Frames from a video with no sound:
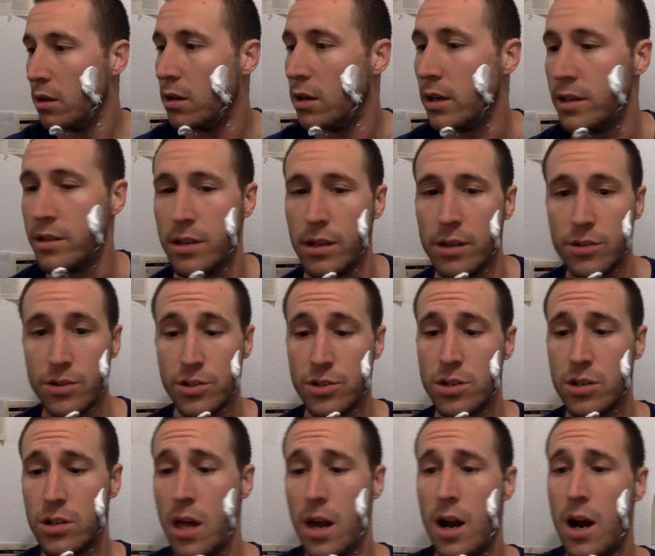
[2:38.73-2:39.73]
like I said, there's
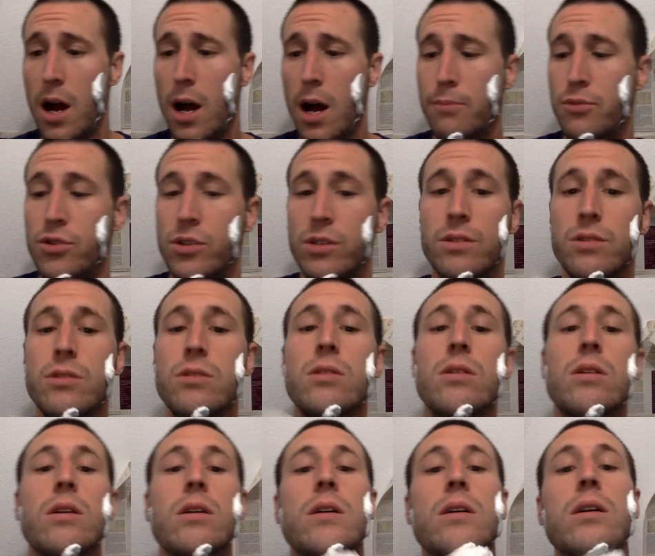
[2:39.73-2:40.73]
just a lot of
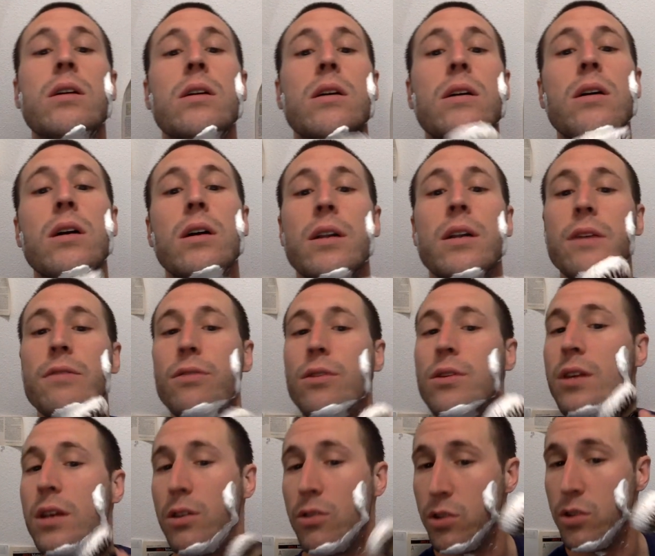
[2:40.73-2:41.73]
options on different
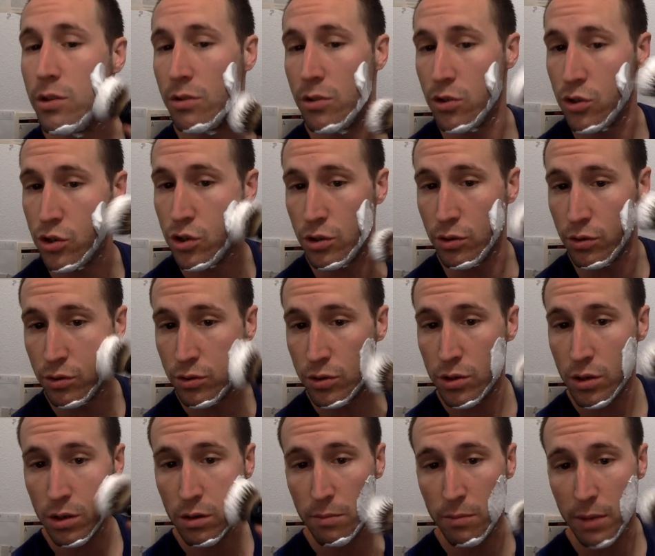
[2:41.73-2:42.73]
things you can
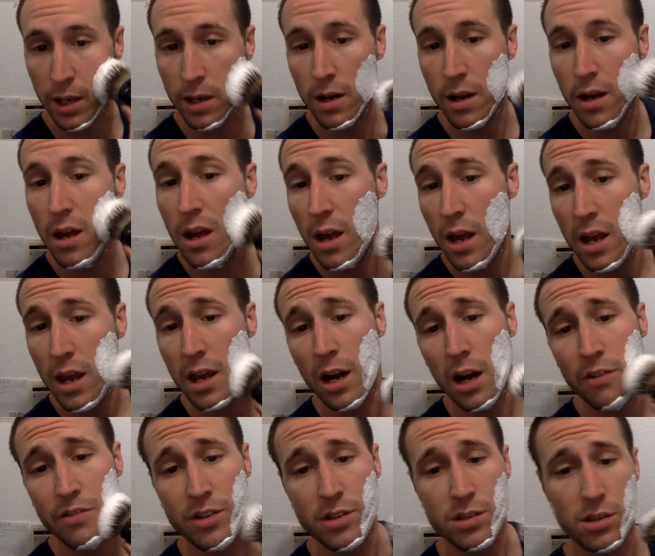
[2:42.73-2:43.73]
choose, but it
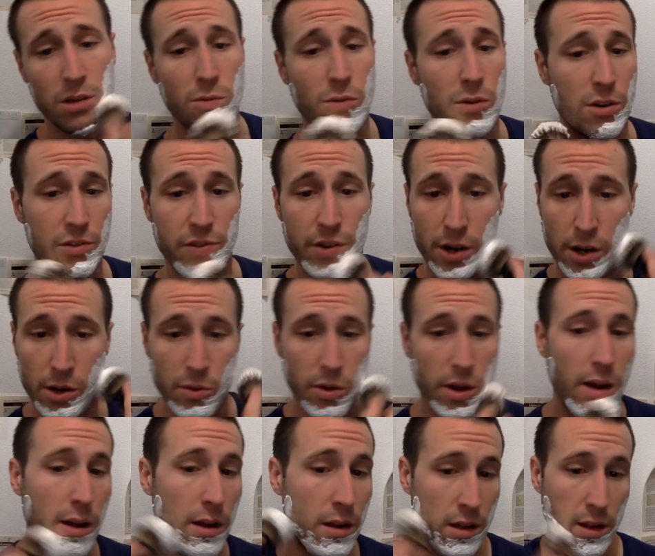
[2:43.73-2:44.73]
obviously works very
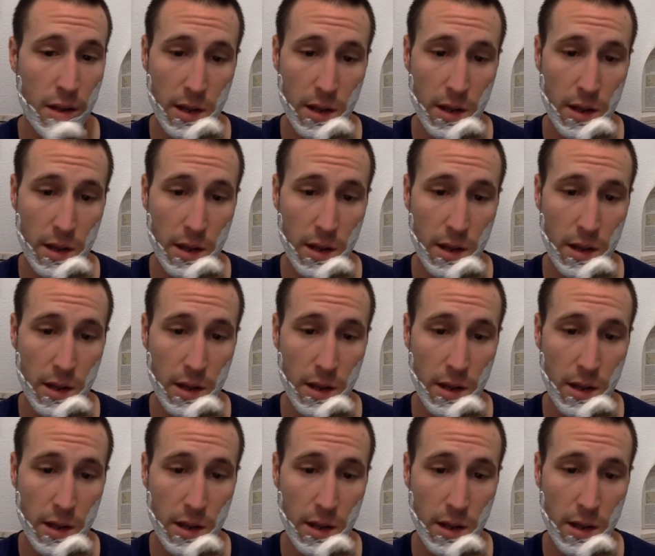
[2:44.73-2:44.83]
well.